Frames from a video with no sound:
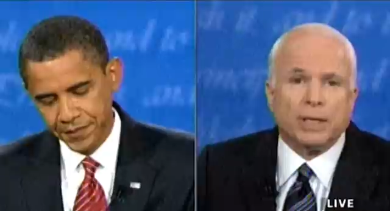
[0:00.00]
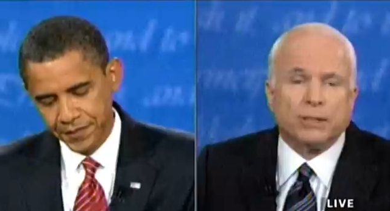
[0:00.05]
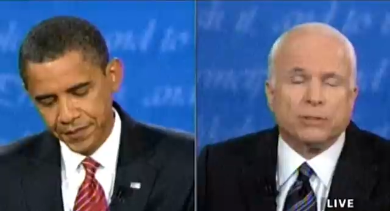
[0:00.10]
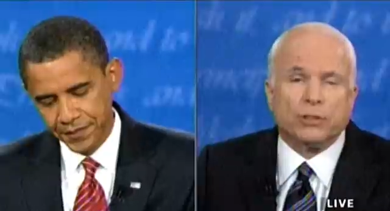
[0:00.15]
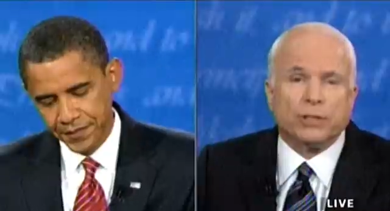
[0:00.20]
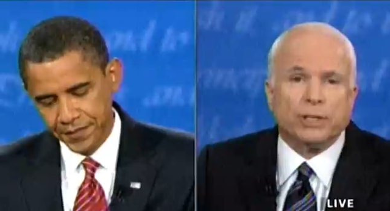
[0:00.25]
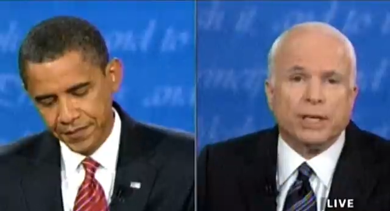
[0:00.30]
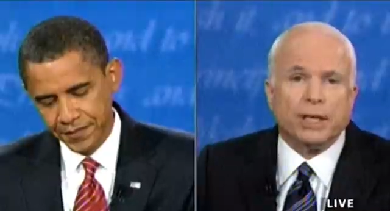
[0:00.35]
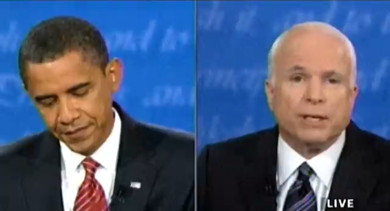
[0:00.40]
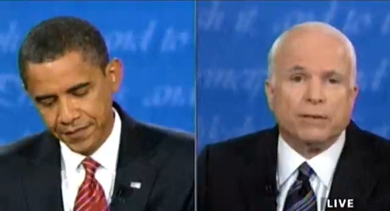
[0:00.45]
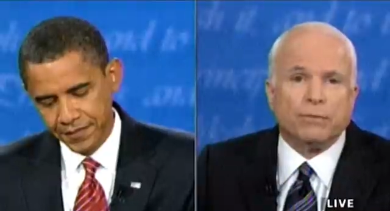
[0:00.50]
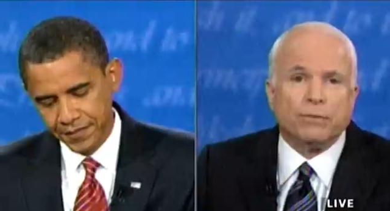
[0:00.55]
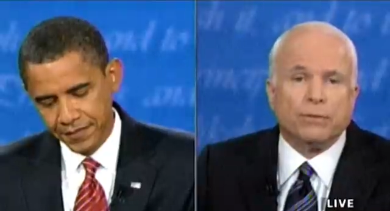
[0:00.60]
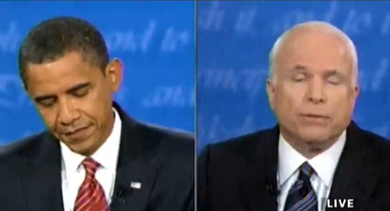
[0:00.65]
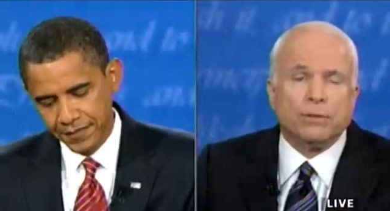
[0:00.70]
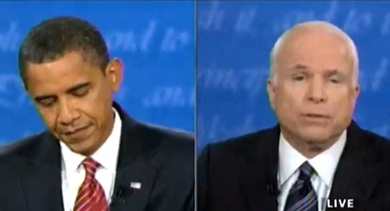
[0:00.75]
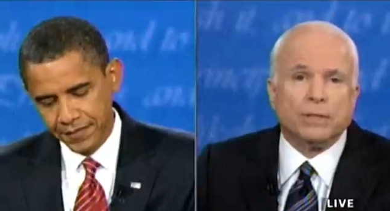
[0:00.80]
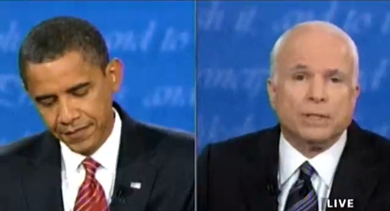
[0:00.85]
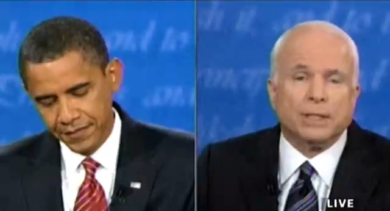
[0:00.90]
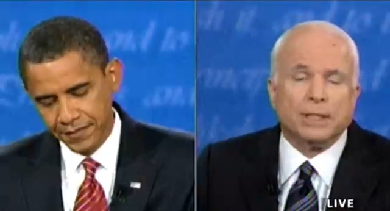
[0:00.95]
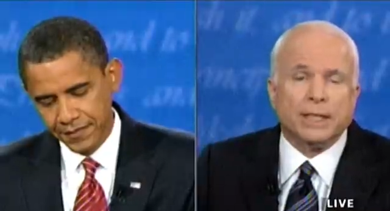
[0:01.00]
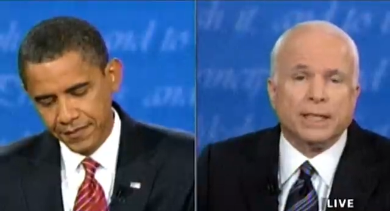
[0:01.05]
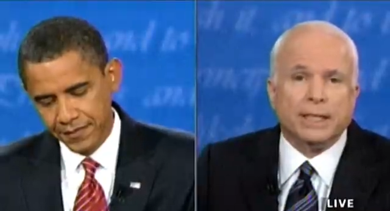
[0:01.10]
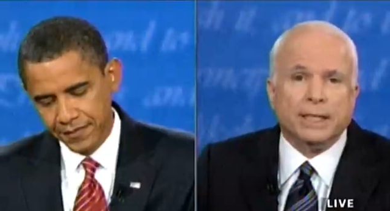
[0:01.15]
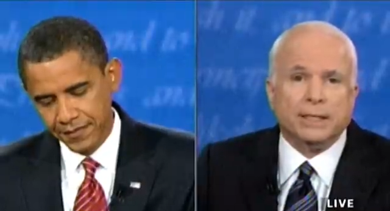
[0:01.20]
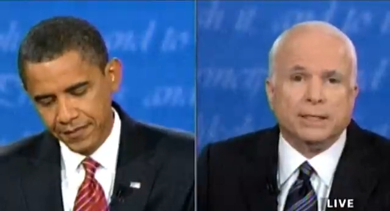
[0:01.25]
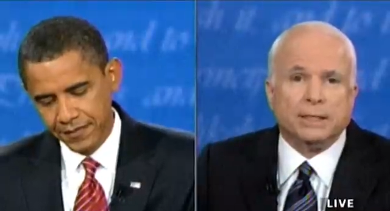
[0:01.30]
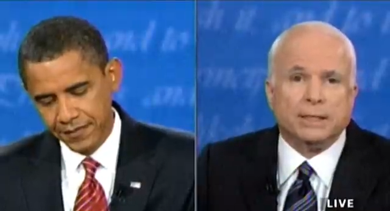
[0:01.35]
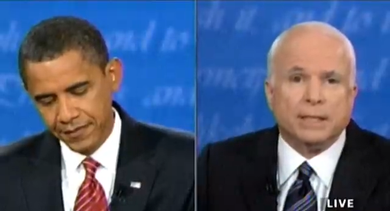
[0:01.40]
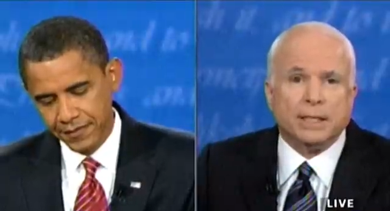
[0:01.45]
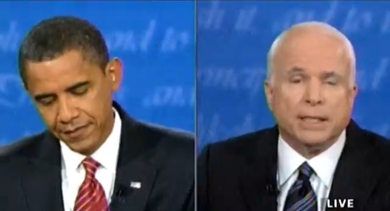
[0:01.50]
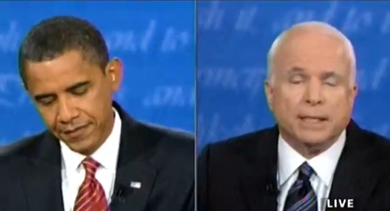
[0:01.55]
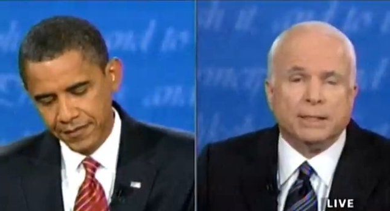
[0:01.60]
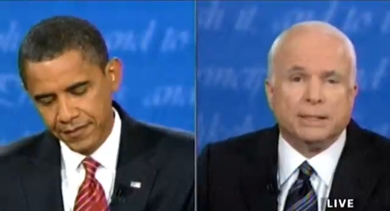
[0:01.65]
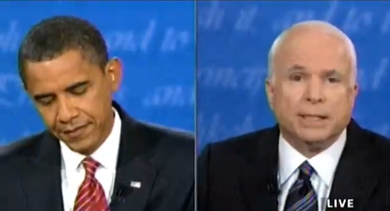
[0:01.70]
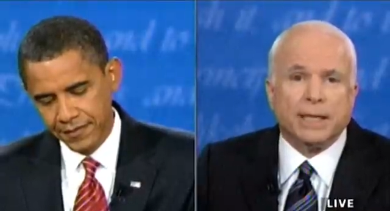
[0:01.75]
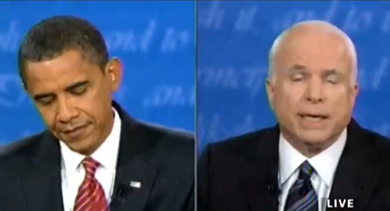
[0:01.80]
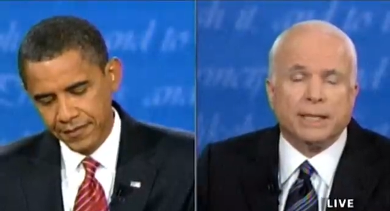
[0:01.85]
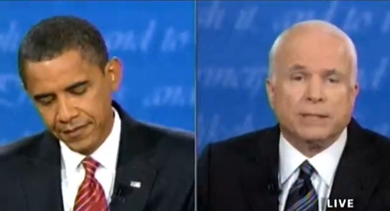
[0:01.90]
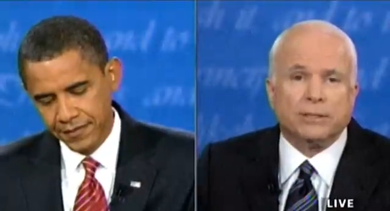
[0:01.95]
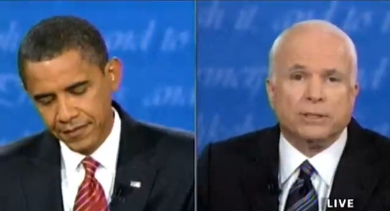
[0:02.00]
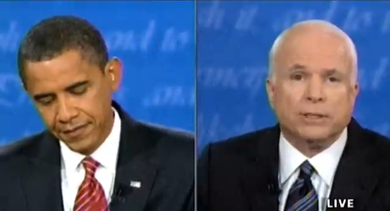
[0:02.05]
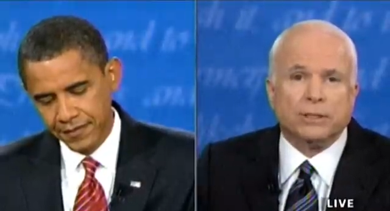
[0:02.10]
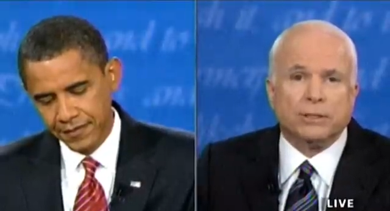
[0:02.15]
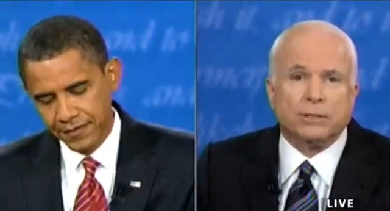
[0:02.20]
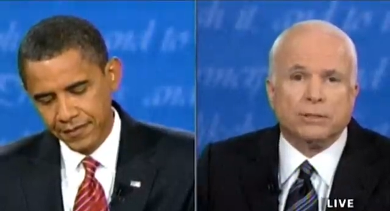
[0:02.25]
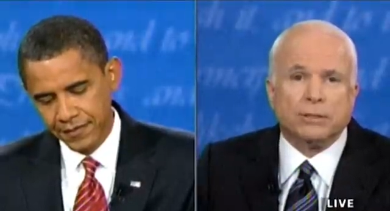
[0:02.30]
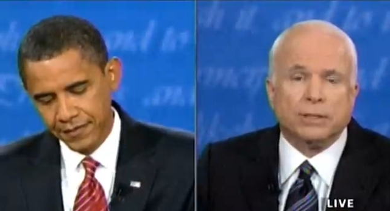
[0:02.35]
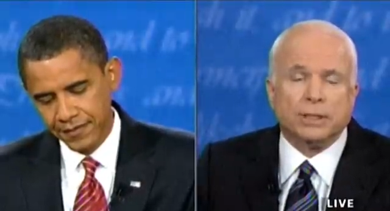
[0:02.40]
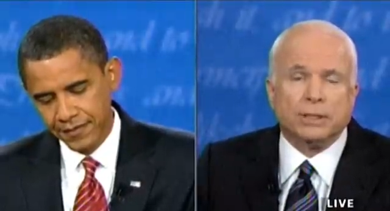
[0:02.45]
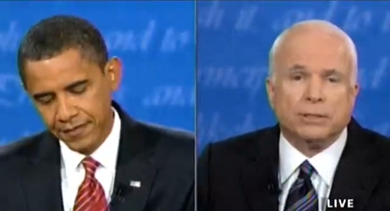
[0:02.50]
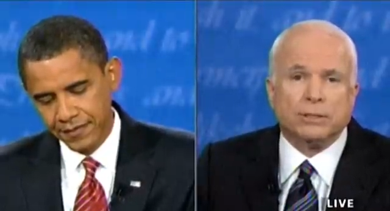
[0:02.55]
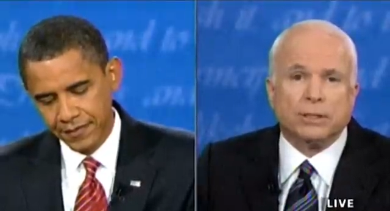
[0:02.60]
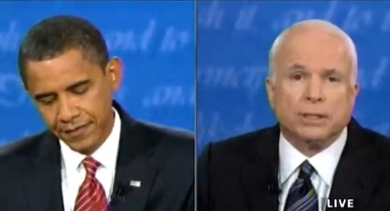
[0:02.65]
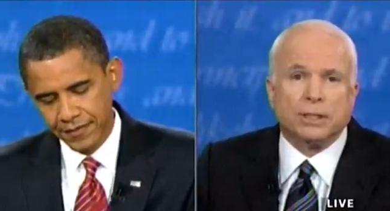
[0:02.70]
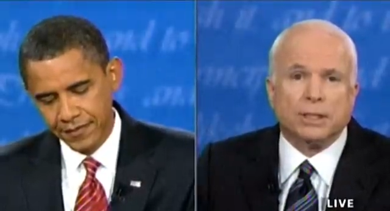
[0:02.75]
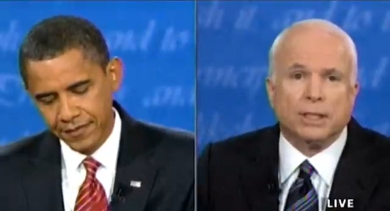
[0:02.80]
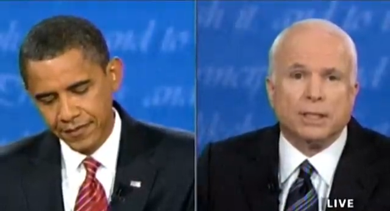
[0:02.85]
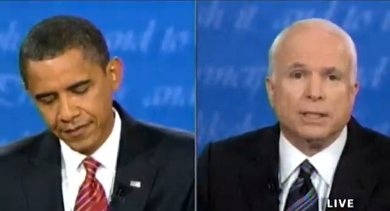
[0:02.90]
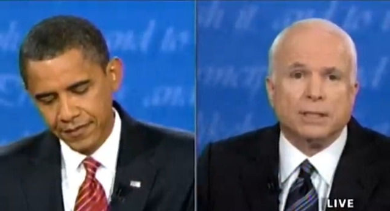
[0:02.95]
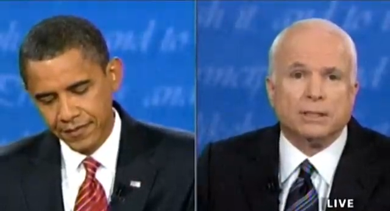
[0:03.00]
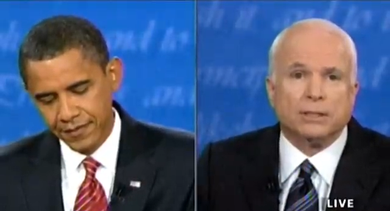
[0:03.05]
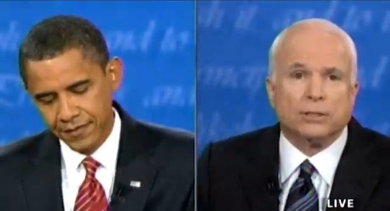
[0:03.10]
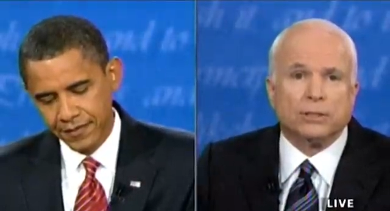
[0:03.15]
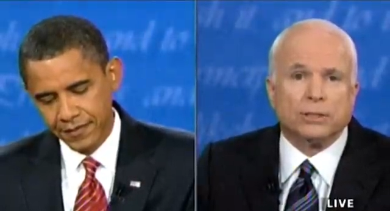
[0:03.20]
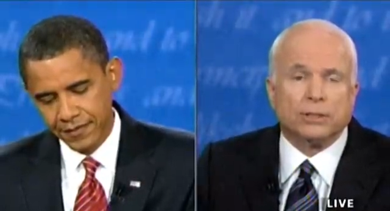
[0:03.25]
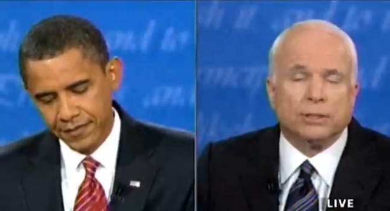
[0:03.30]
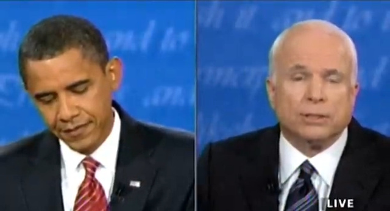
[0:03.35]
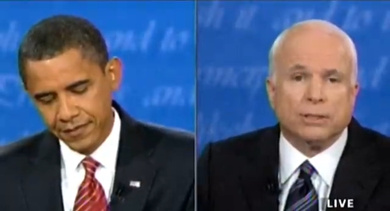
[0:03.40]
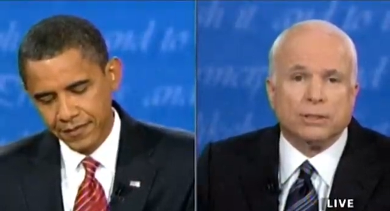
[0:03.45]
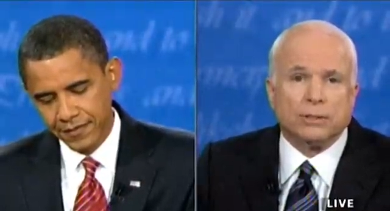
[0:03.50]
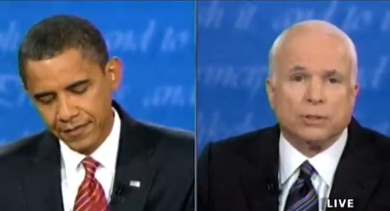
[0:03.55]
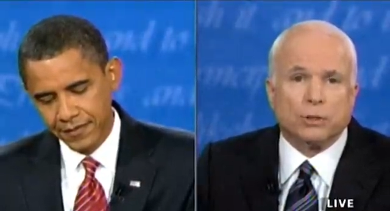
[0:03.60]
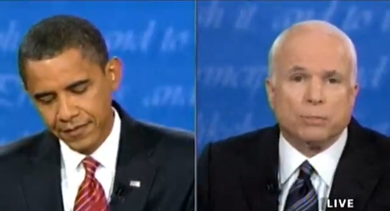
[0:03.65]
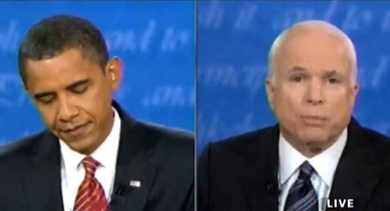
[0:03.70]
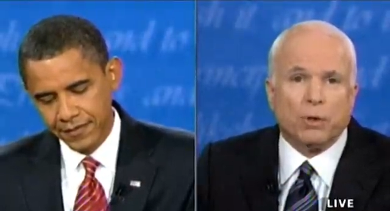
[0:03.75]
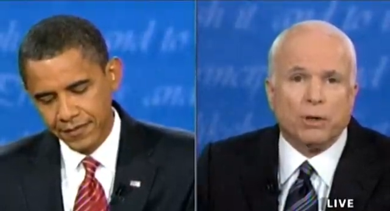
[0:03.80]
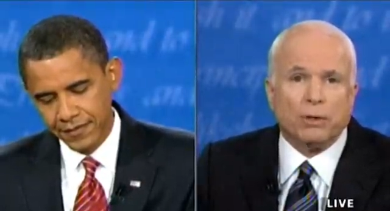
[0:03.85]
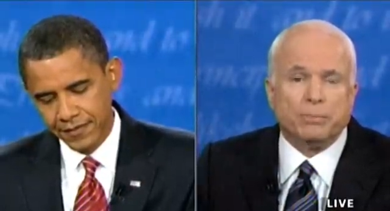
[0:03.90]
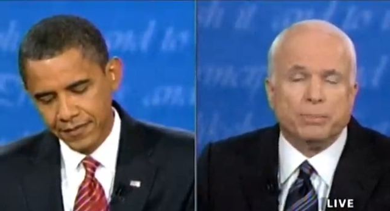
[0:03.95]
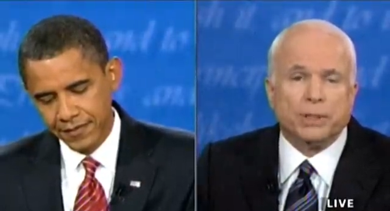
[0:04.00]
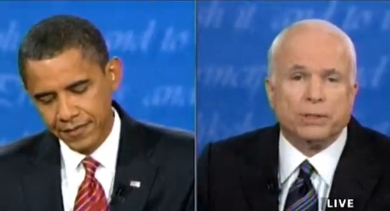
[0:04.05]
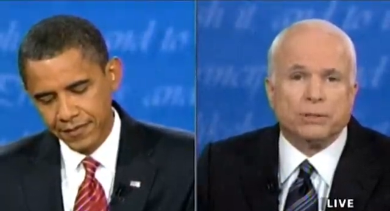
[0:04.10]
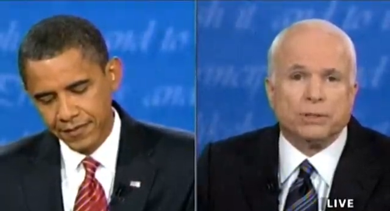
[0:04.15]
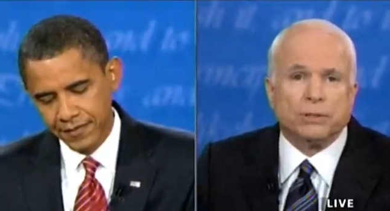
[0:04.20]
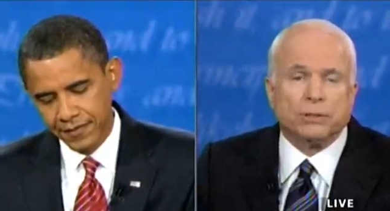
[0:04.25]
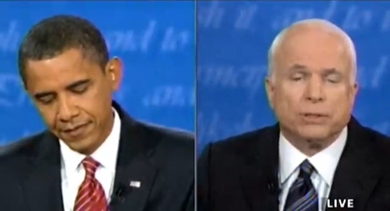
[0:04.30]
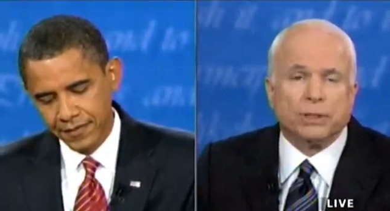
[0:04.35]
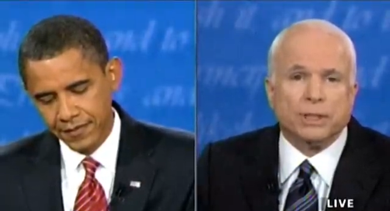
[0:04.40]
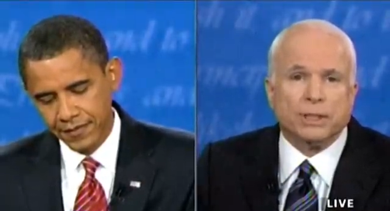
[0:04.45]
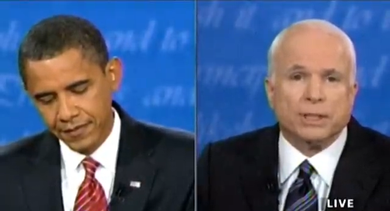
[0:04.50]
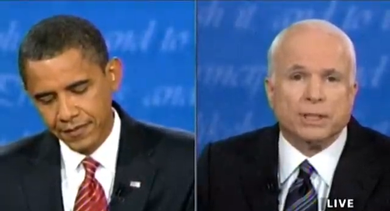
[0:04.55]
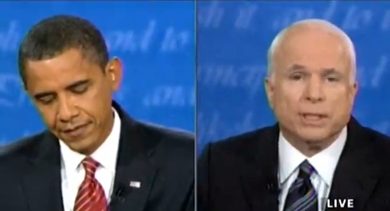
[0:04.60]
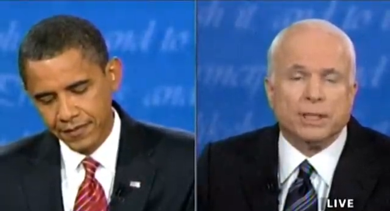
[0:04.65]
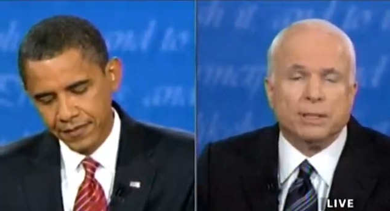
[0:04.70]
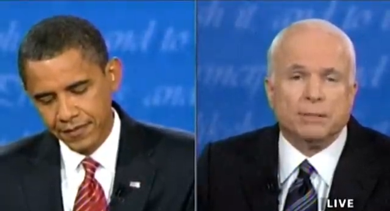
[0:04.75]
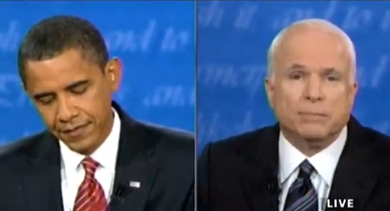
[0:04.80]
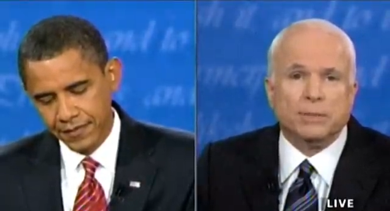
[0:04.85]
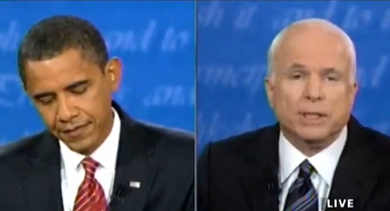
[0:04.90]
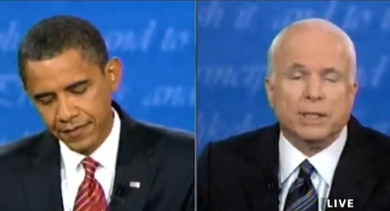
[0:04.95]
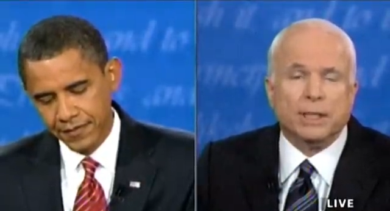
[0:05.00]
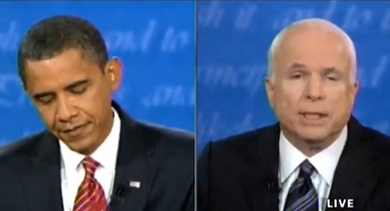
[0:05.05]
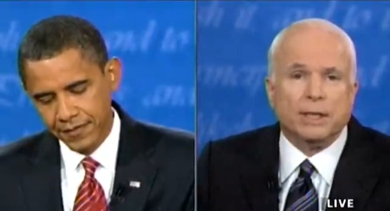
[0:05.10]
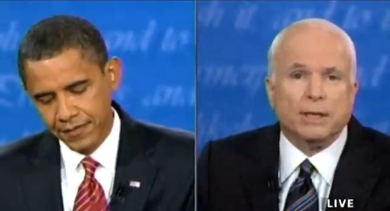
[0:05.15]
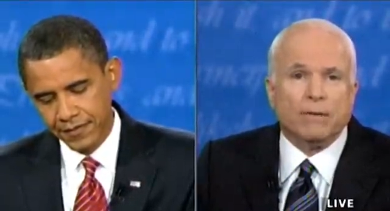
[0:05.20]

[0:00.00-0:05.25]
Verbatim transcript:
Speaker 1: stand for a tax increase on the small business income.